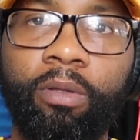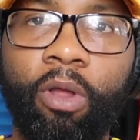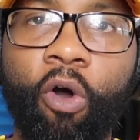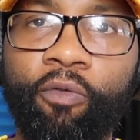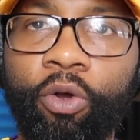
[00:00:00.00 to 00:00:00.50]

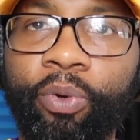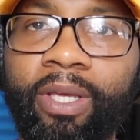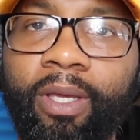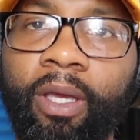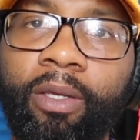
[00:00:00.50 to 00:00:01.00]
over the
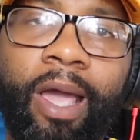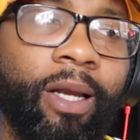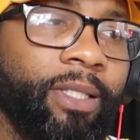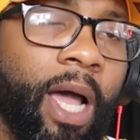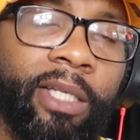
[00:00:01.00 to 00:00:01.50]
weekend,
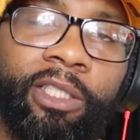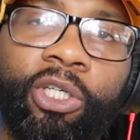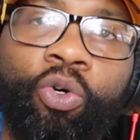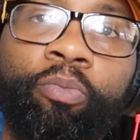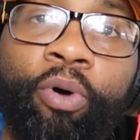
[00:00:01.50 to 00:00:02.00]
Giannis
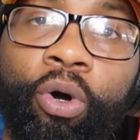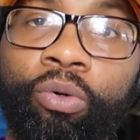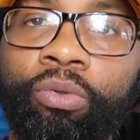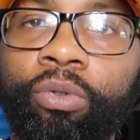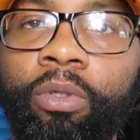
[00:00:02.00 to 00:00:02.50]

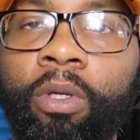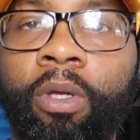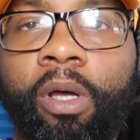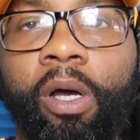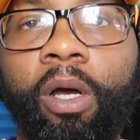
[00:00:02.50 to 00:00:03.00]
Antetokounmpo
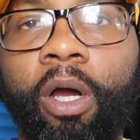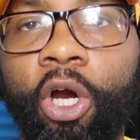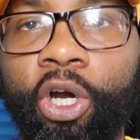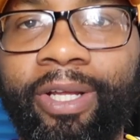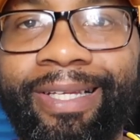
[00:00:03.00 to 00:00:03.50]

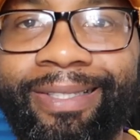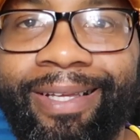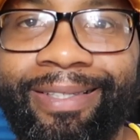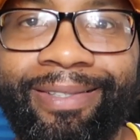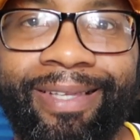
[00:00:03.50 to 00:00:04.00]
earned his
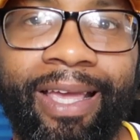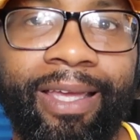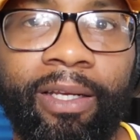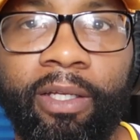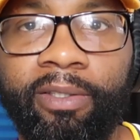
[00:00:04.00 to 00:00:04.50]

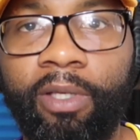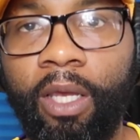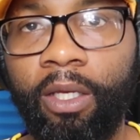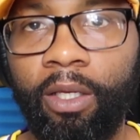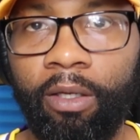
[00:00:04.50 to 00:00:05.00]
second
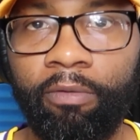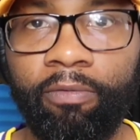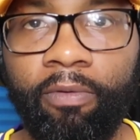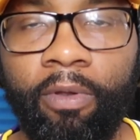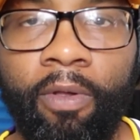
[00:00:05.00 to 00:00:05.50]

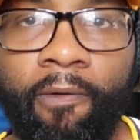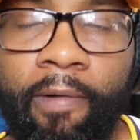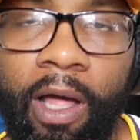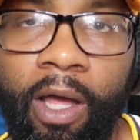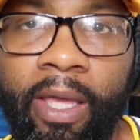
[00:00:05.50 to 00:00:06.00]
consecutive
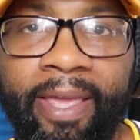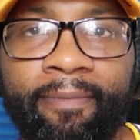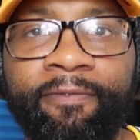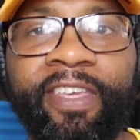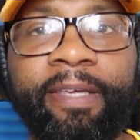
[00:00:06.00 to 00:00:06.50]

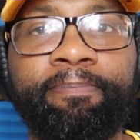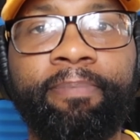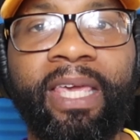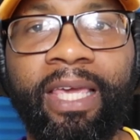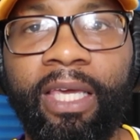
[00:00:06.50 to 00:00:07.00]

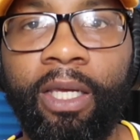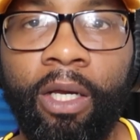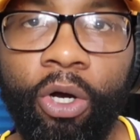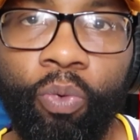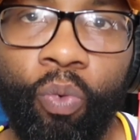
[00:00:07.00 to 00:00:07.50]

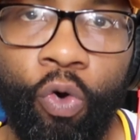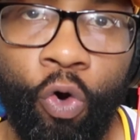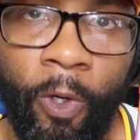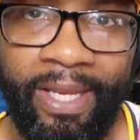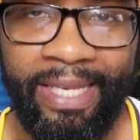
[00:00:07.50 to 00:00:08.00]
MVP
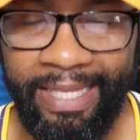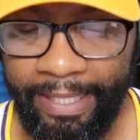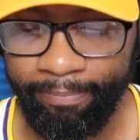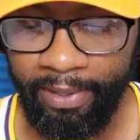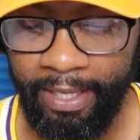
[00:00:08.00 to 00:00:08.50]
award in the
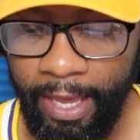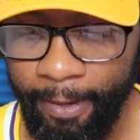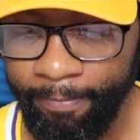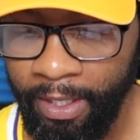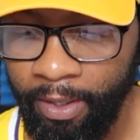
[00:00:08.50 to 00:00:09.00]

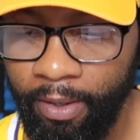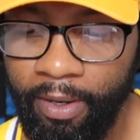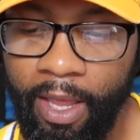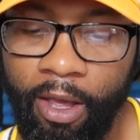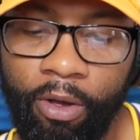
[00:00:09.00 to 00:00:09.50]
NBA.
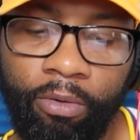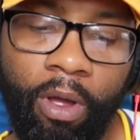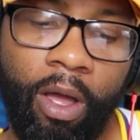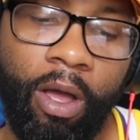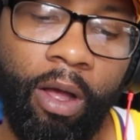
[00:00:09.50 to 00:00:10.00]

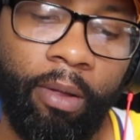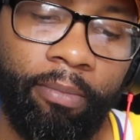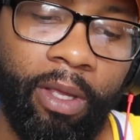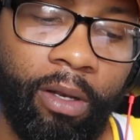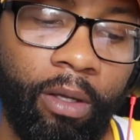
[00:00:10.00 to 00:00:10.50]
Now,
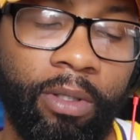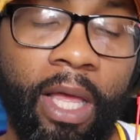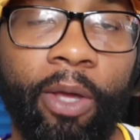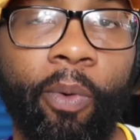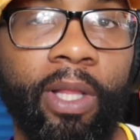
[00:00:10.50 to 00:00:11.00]
it looks
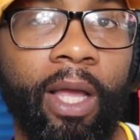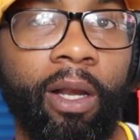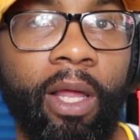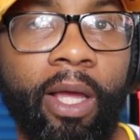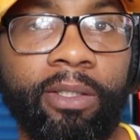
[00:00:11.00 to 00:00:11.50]
like it was like a
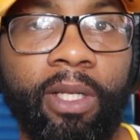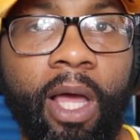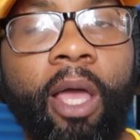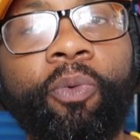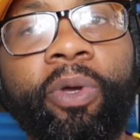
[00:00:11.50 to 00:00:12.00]

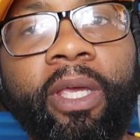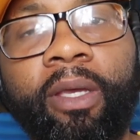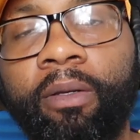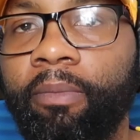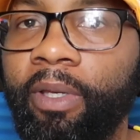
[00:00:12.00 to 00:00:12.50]
landslide
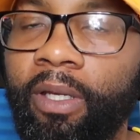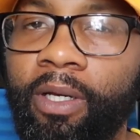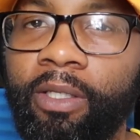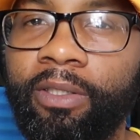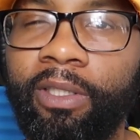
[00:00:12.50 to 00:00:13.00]
win
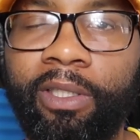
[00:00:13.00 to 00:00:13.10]
because,